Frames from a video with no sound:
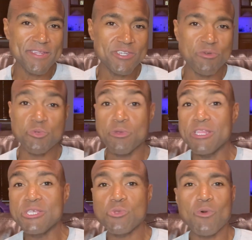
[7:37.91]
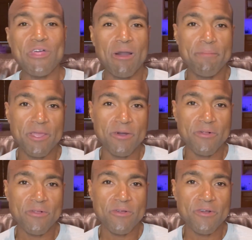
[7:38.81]
she was released without bail.
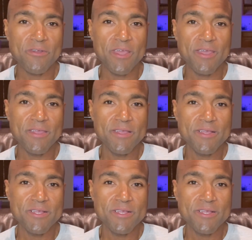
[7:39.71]
Okay,